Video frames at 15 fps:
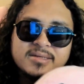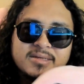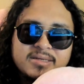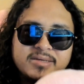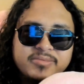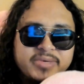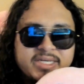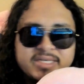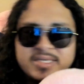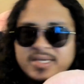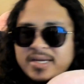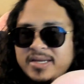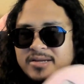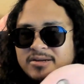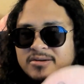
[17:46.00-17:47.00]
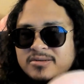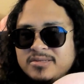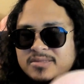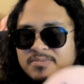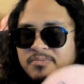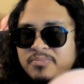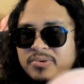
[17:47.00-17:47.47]
We just can't hear
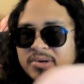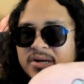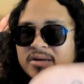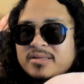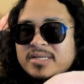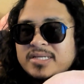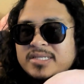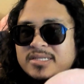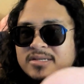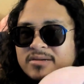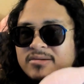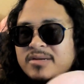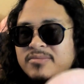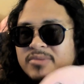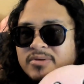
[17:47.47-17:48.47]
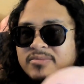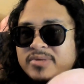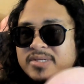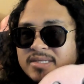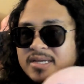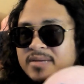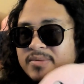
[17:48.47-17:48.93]
broccoli scream when we
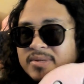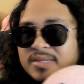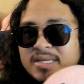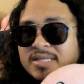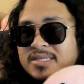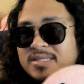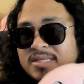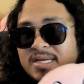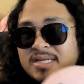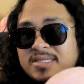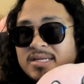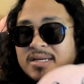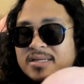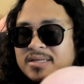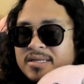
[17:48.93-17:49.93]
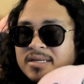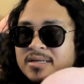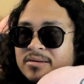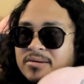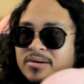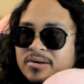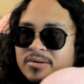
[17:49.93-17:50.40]
steam it. That's it,
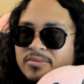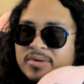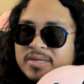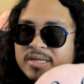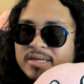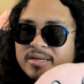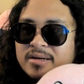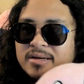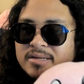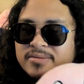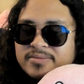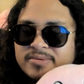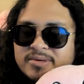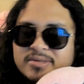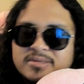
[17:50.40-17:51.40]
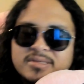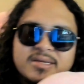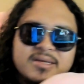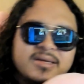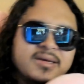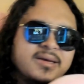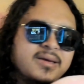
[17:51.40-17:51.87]
or when you cut it first.
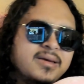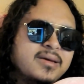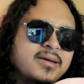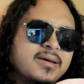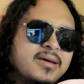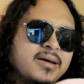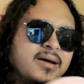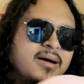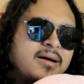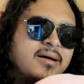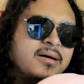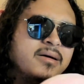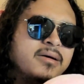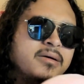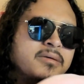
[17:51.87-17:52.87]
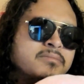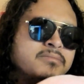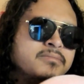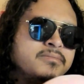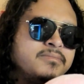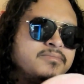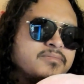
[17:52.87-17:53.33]

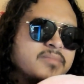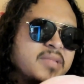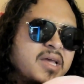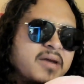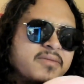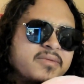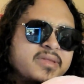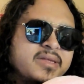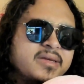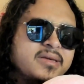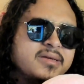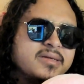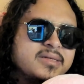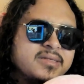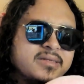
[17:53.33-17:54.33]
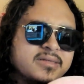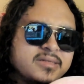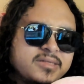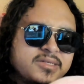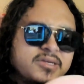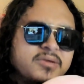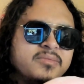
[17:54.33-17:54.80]
Everything is
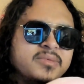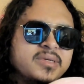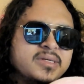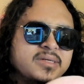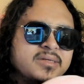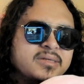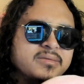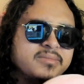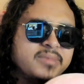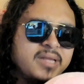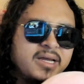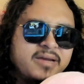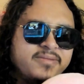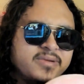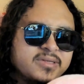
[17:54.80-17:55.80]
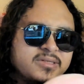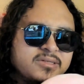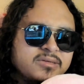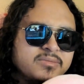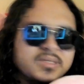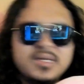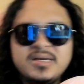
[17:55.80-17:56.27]
consumed. Life
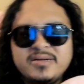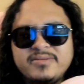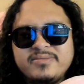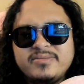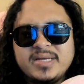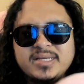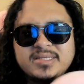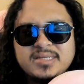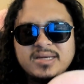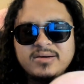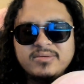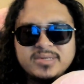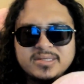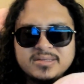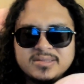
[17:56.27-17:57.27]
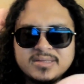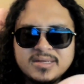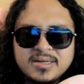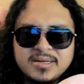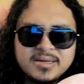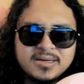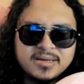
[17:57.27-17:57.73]
consumes life. That's how it is.
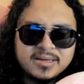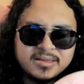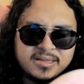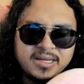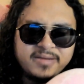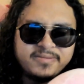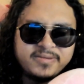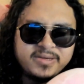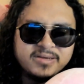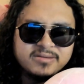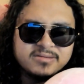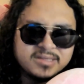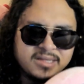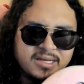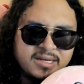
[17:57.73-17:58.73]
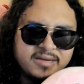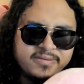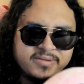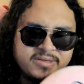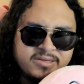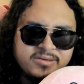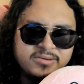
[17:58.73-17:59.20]
Life kills
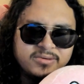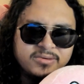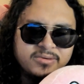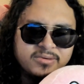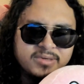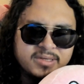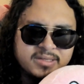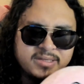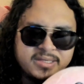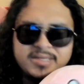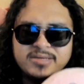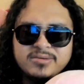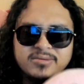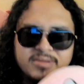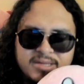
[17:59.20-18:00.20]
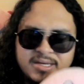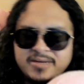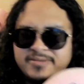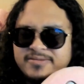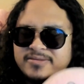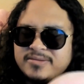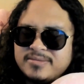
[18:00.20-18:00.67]
life to continue
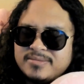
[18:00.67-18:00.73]
life.